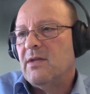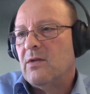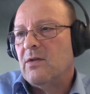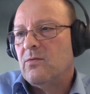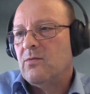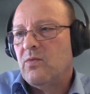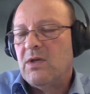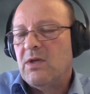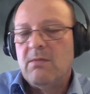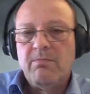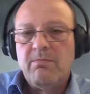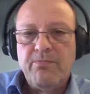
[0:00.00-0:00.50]

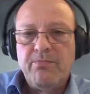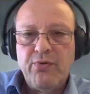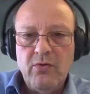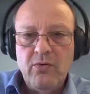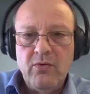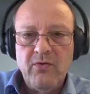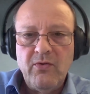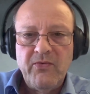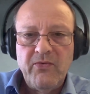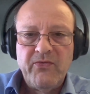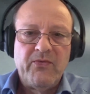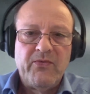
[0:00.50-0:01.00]
that we
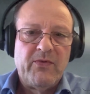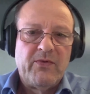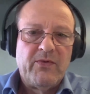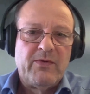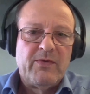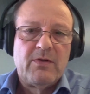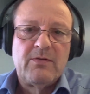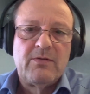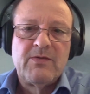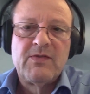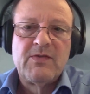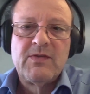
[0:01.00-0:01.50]
improve
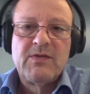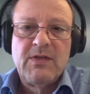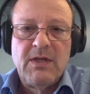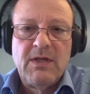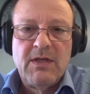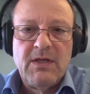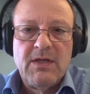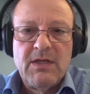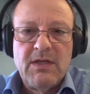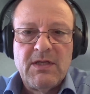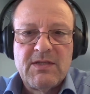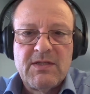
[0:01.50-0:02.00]
those
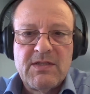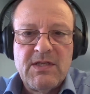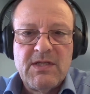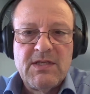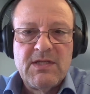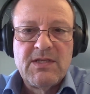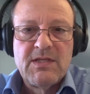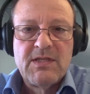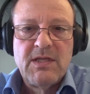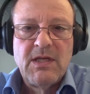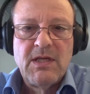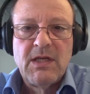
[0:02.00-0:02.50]

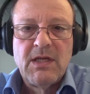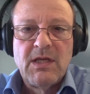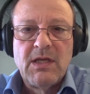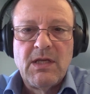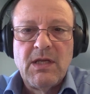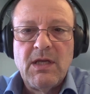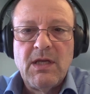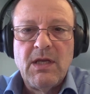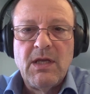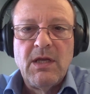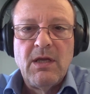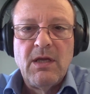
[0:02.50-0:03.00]

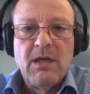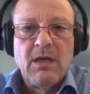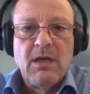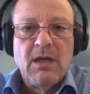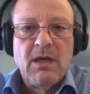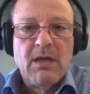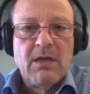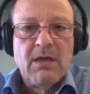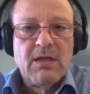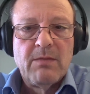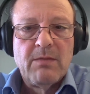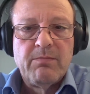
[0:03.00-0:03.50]
existing
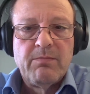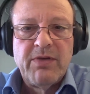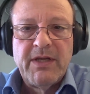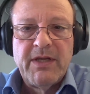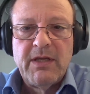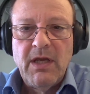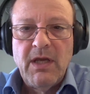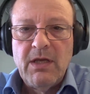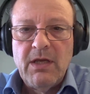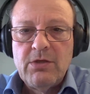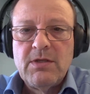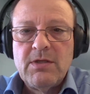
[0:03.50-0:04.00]

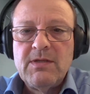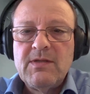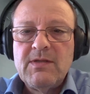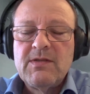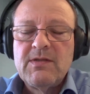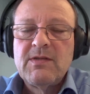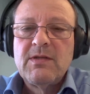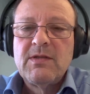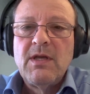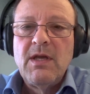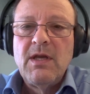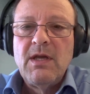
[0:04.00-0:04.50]

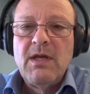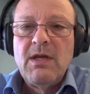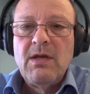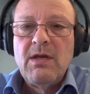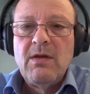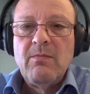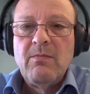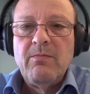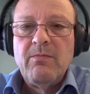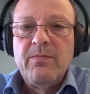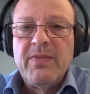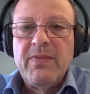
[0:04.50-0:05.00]
applications,
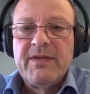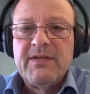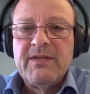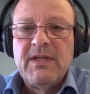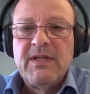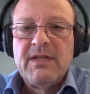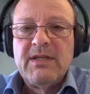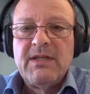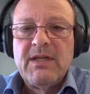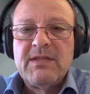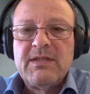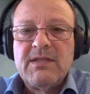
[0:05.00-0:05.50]
but
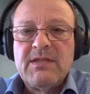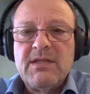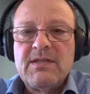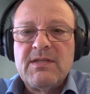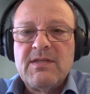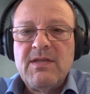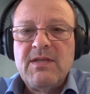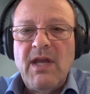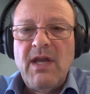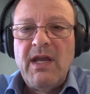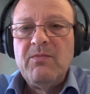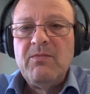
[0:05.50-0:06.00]
that at the
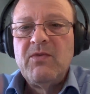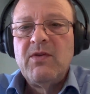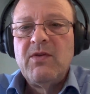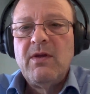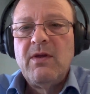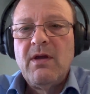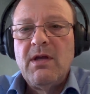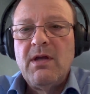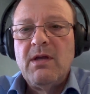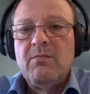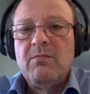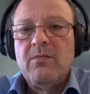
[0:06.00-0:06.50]
same
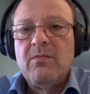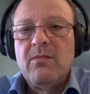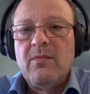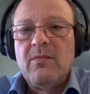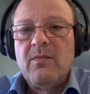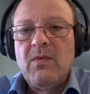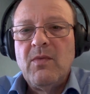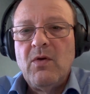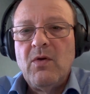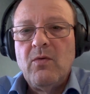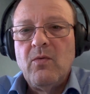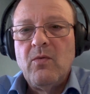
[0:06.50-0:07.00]

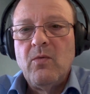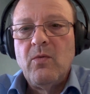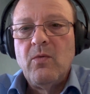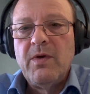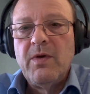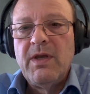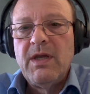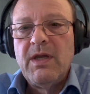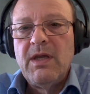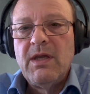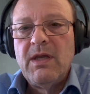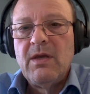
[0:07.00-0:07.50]
time
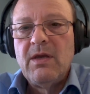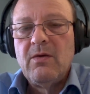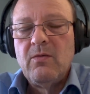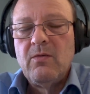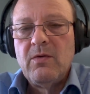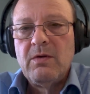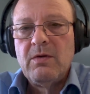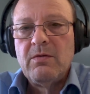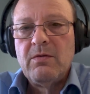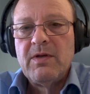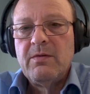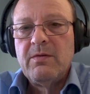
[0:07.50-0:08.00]
we
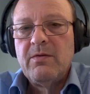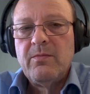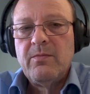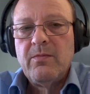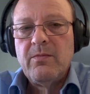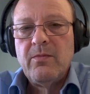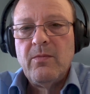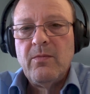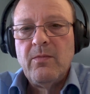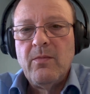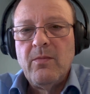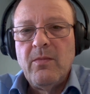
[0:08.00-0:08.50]

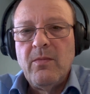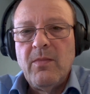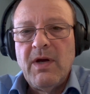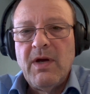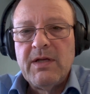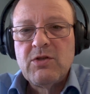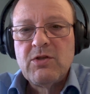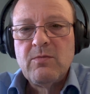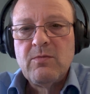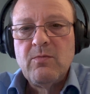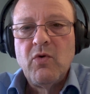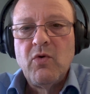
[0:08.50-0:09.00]

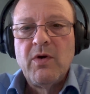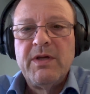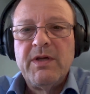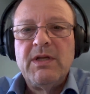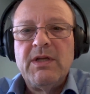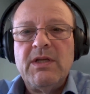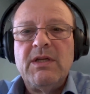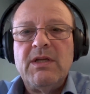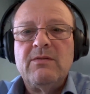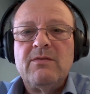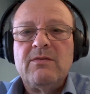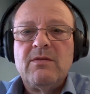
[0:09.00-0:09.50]
much more
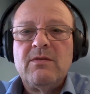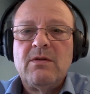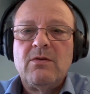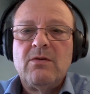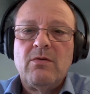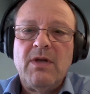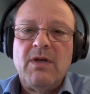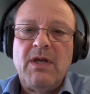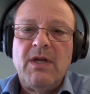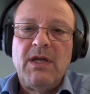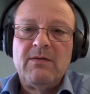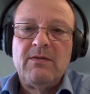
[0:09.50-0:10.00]

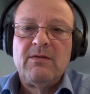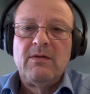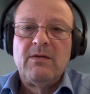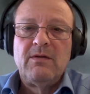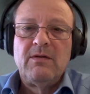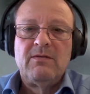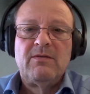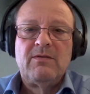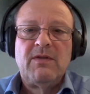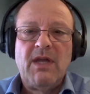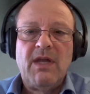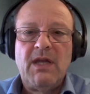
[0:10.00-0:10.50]
integrate
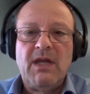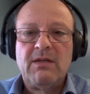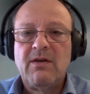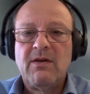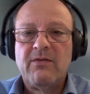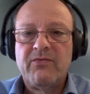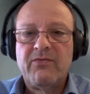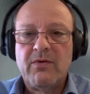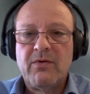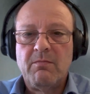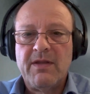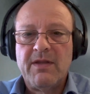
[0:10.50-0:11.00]

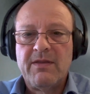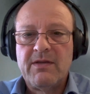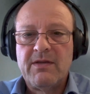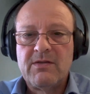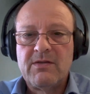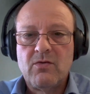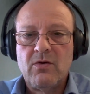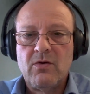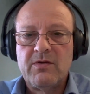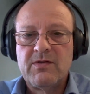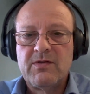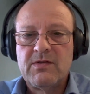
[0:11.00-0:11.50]
data from other
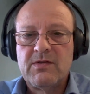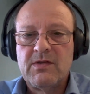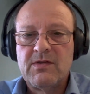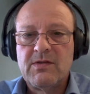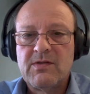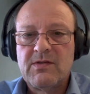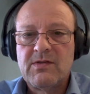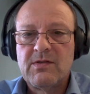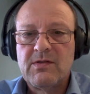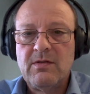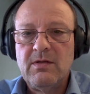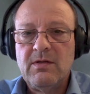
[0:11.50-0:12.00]

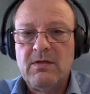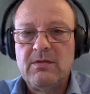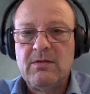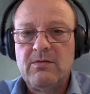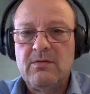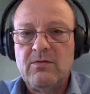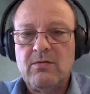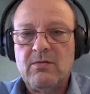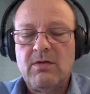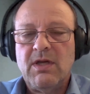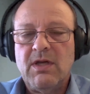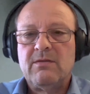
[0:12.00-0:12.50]
sources
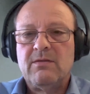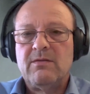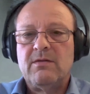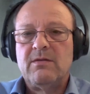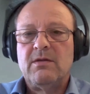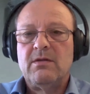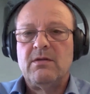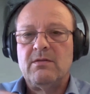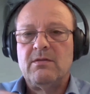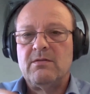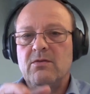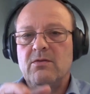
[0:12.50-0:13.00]
to get
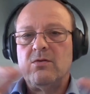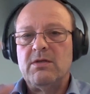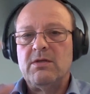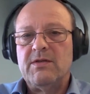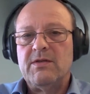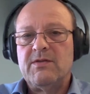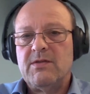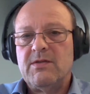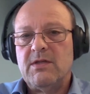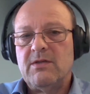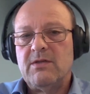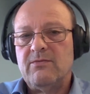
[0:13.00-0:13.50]
the
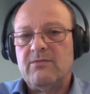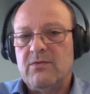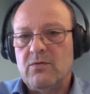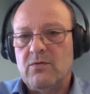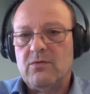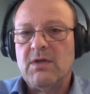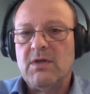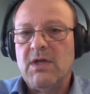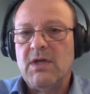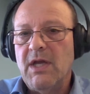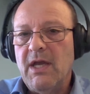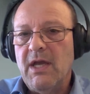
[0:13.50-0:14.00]
holistic
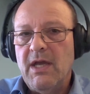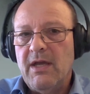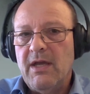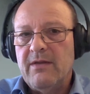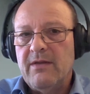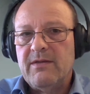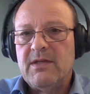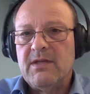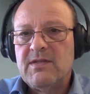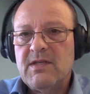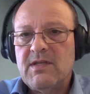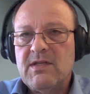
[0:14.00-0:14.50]
view.
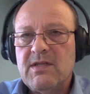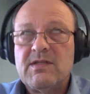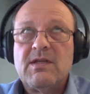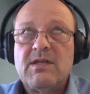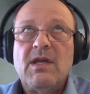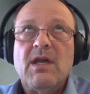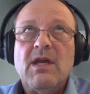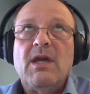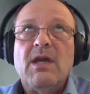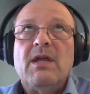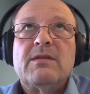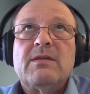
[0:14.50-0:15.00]
This
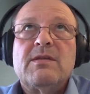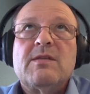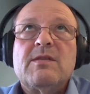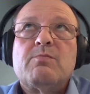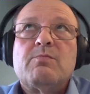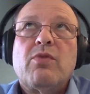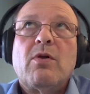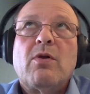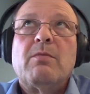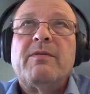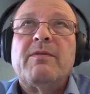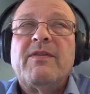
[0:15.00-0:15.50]

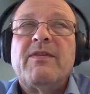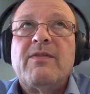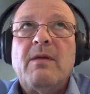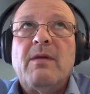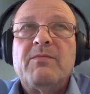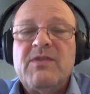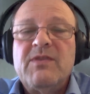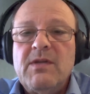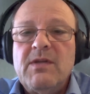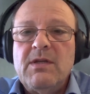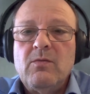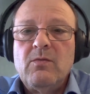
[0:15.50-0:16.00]
is probably
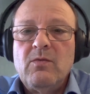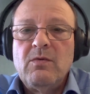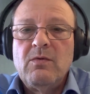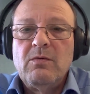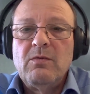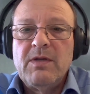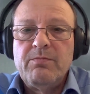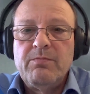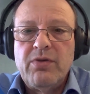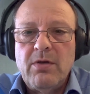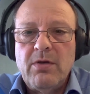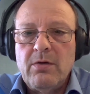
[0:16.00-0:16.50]
something
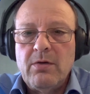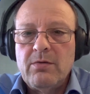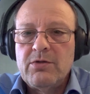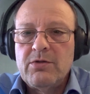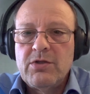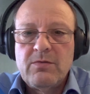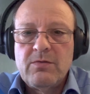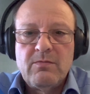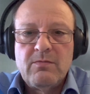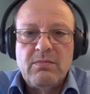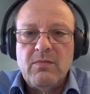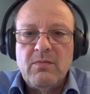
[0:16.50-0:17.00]
we will
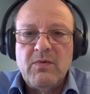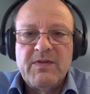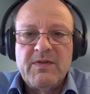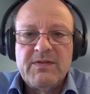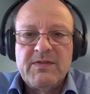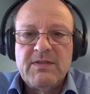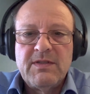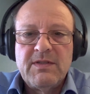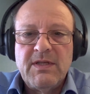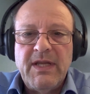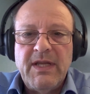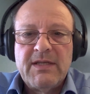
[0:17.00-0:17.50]
approach
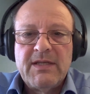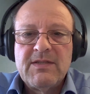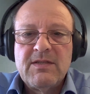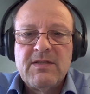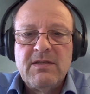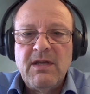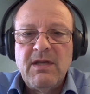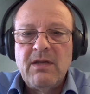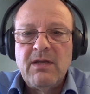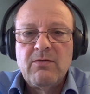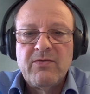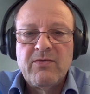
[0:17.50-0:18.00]
within the
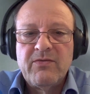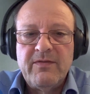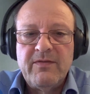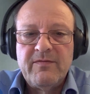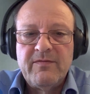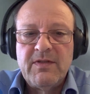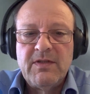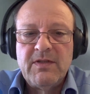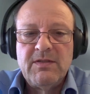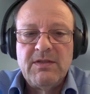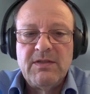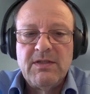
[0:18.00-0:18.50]
next 10 or
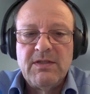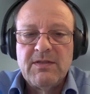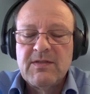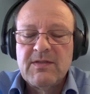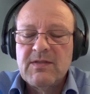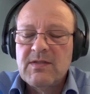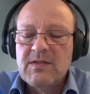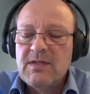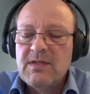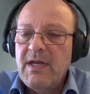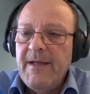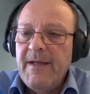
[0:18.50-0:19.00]
15
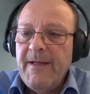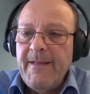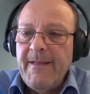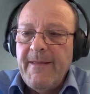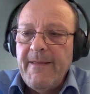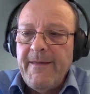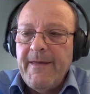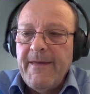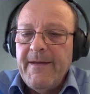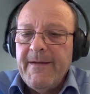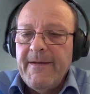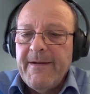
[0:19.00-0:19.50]
years.
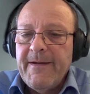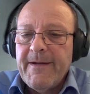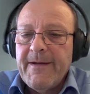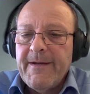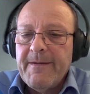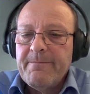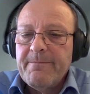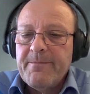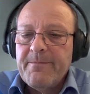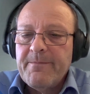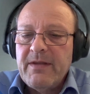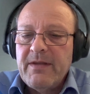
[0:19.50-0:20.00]

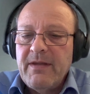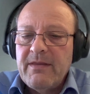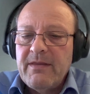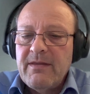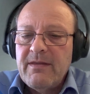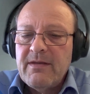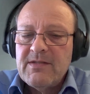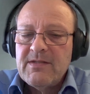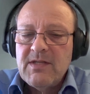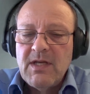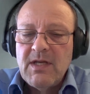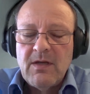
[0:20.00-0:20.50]

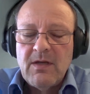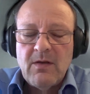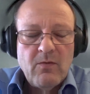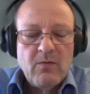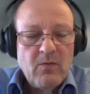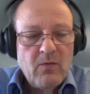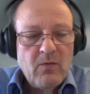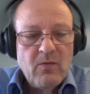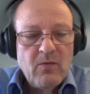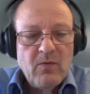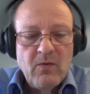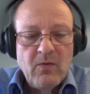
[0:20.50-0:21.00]
Another
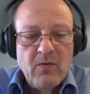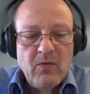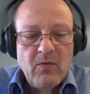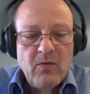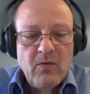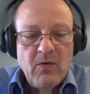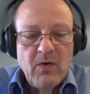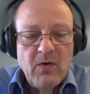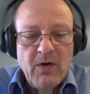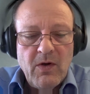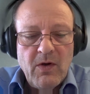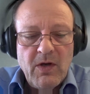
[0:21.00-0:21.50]
thing,
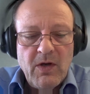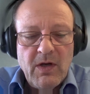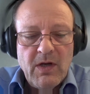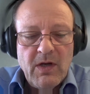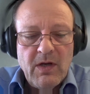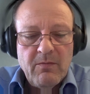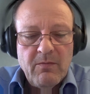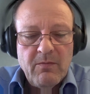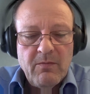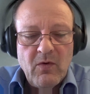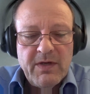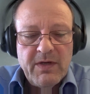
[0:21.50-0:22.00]

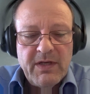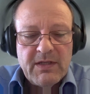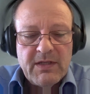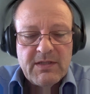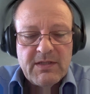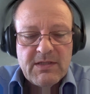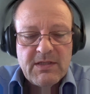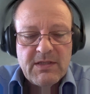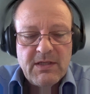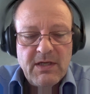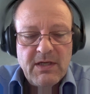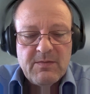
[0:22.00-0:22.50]
what
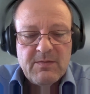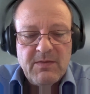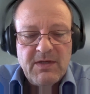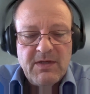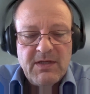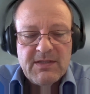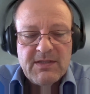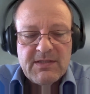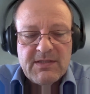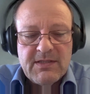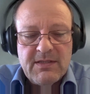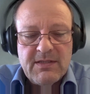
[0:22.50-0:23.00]
excites
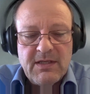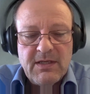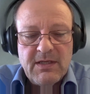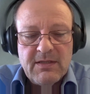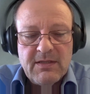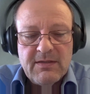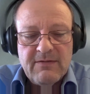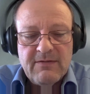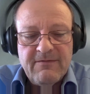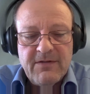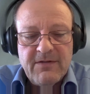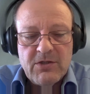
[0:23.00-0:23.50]
me is
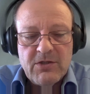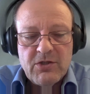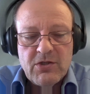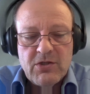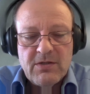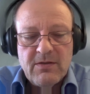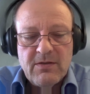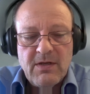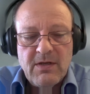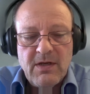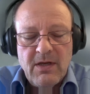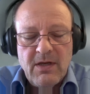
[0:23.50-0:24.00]
the
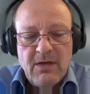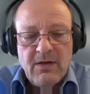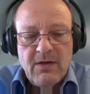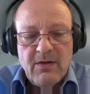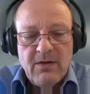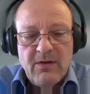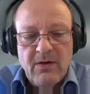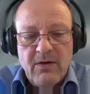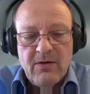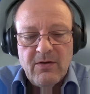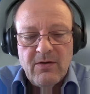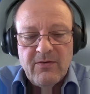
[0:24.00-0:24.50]
vision
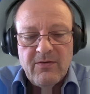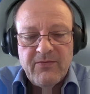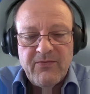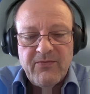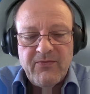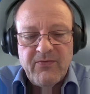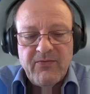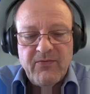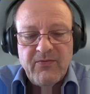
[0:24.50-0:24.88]
of